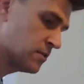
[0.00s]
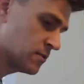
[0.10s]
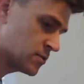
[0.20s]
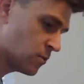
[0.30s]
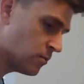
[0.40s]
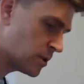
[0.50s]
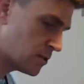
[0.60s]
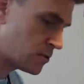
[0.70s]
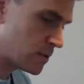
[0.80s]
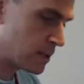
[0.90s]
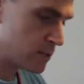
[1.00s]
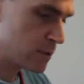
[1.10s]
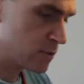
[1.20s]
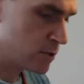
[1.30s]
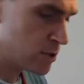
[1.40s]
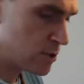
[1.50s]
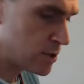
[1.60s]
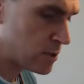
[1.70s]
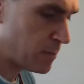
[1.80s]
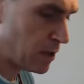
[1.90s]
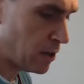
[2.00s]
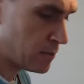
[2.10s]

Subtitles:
So what we're going to do now is we're going to reduce this bar half.